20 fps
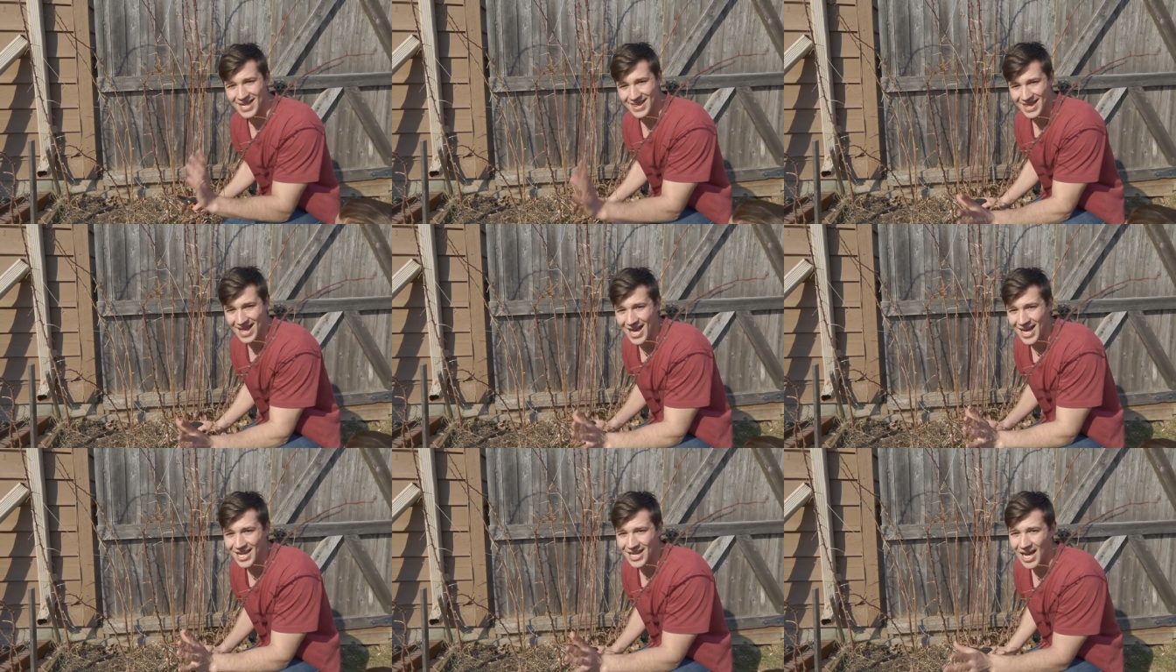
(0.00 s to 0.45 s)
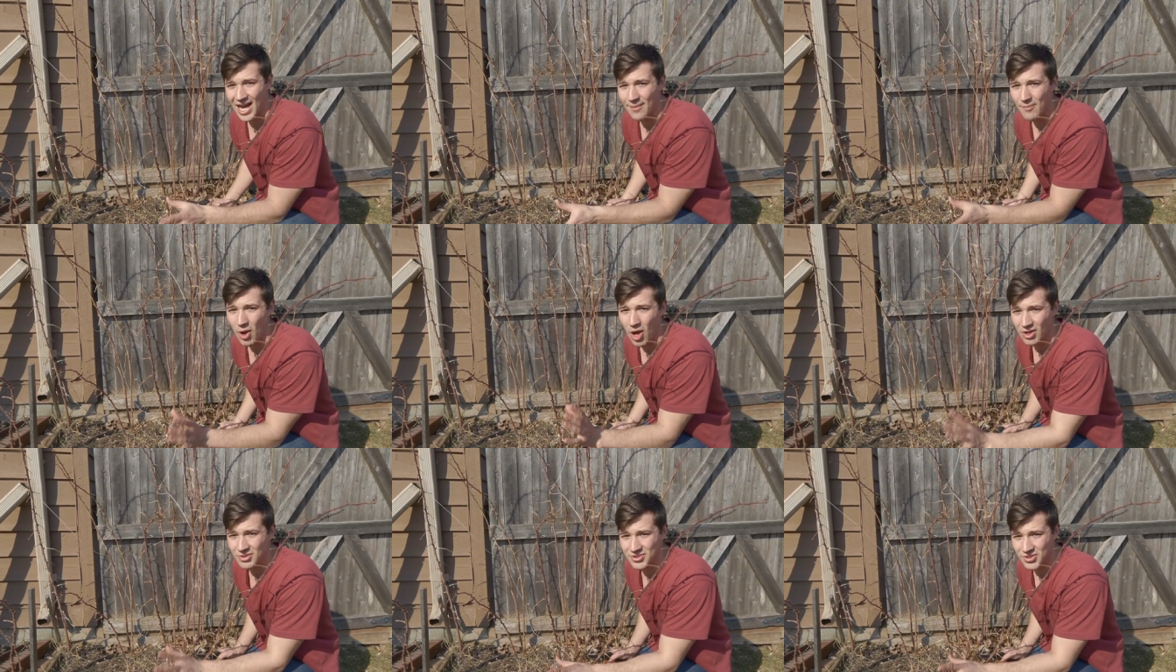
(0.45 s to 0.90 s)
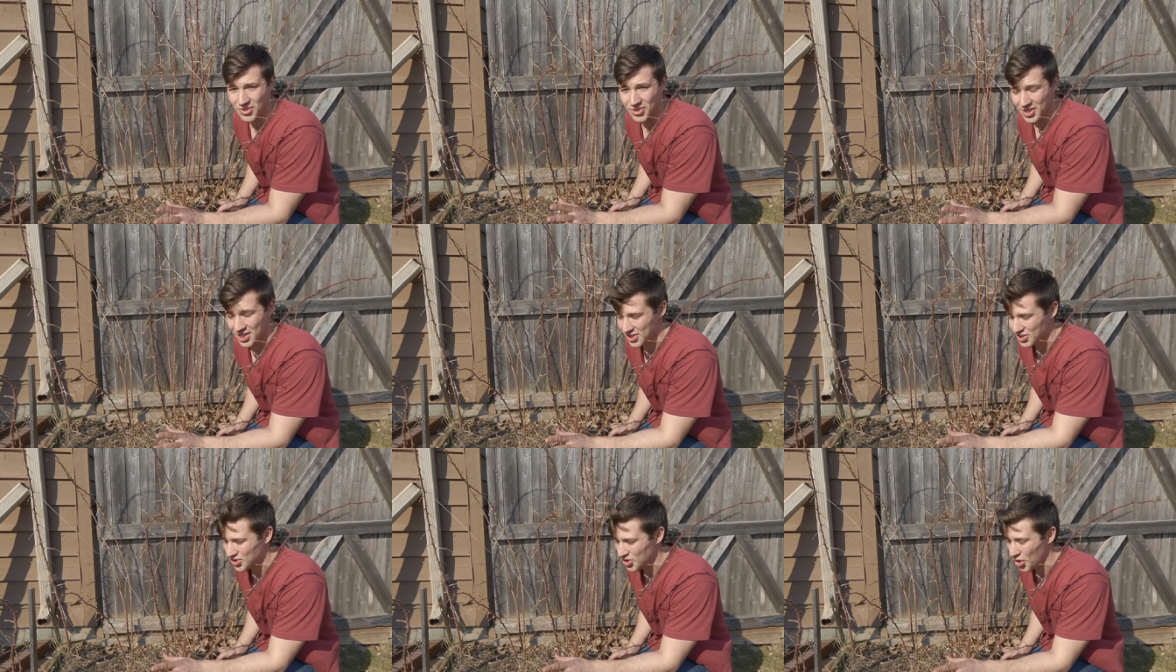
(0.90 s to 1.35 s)
and then I'm also
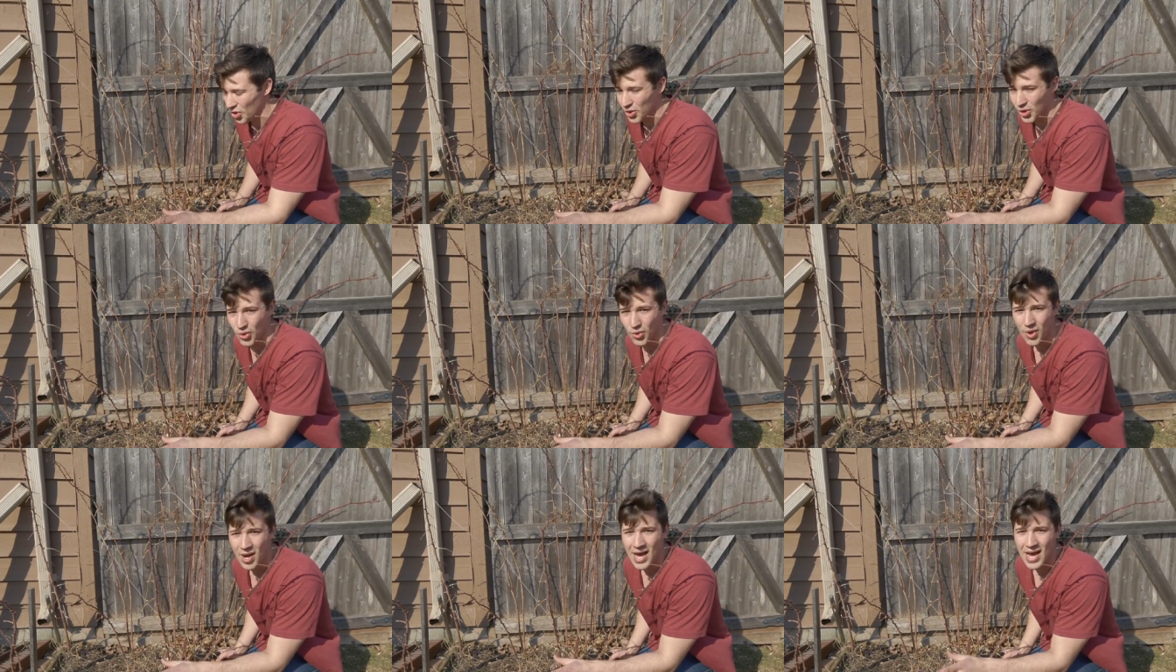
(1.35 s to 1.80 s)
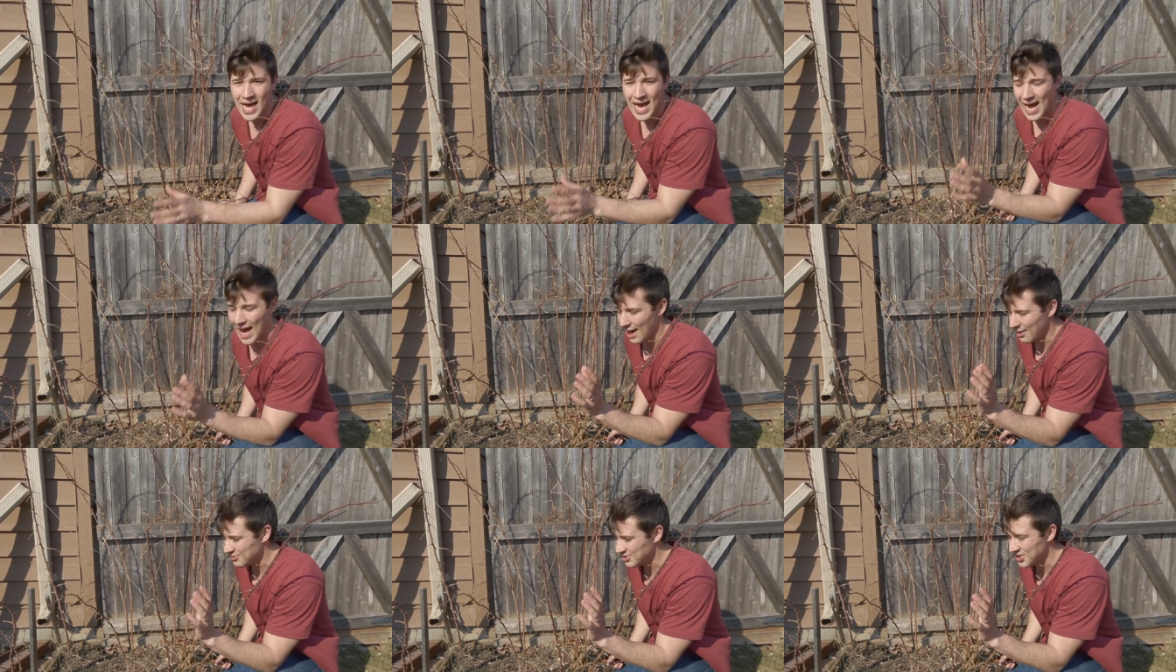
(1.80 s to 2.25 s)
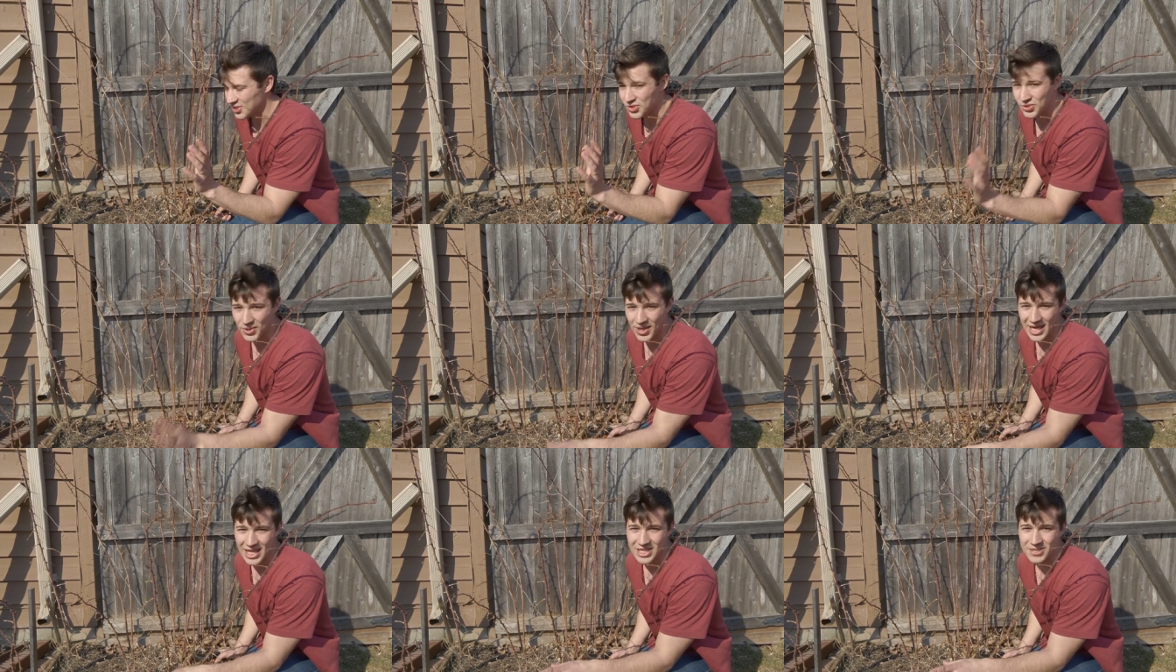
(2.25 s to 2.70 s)
gonna show you how to
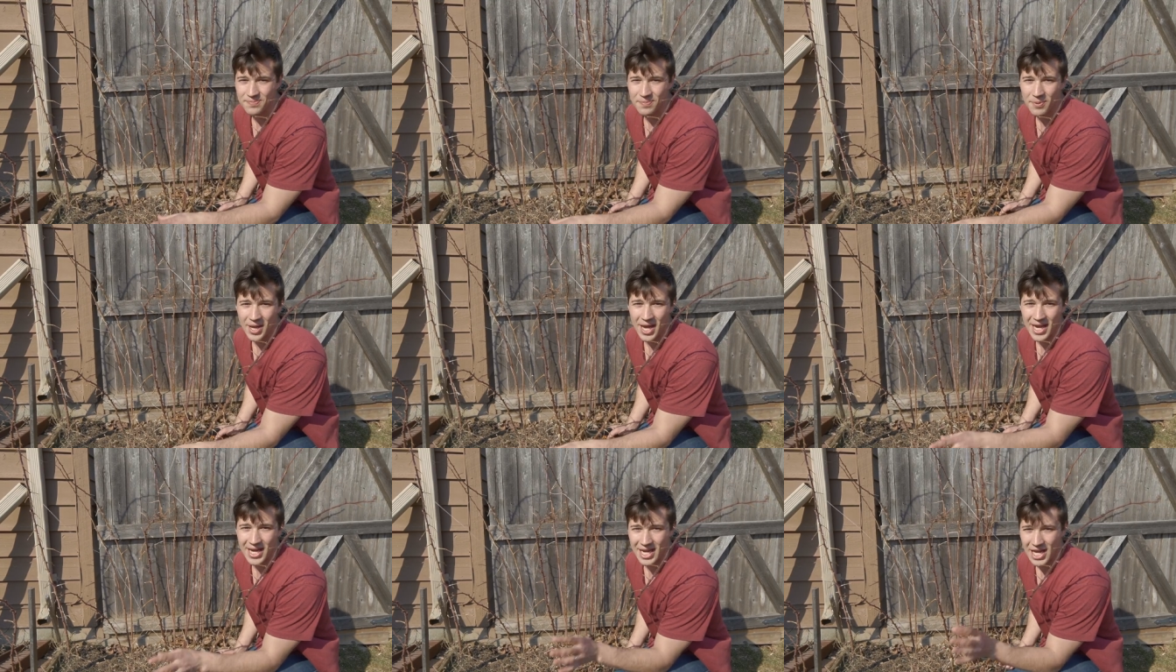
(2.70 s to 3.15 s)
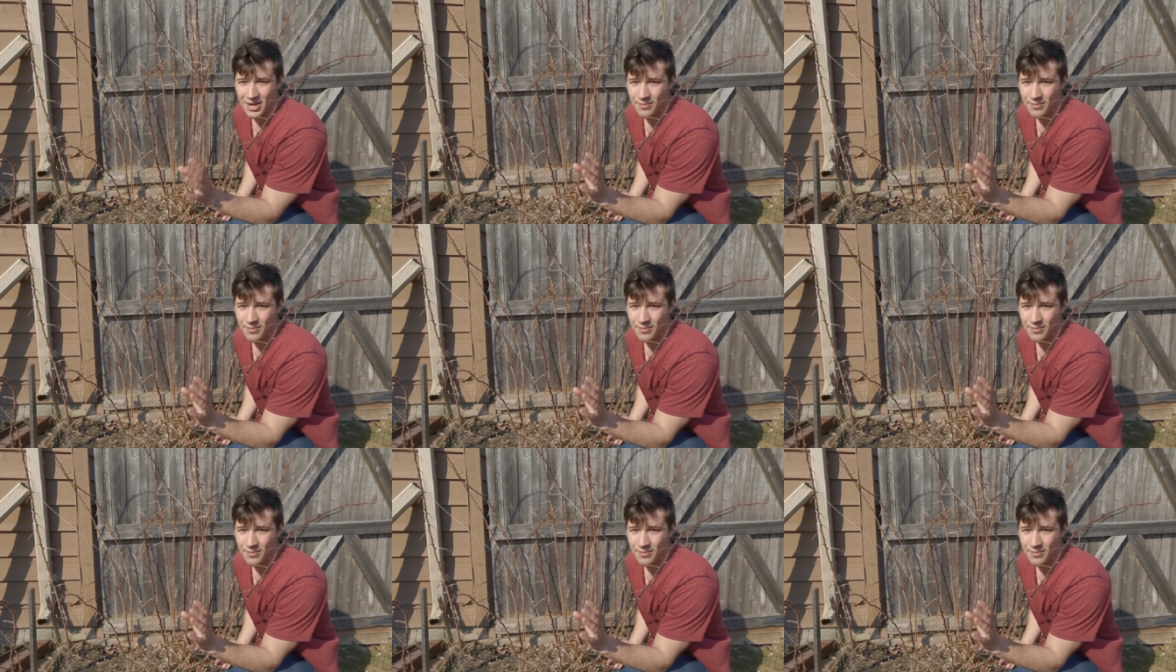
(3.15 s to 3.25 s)
transplant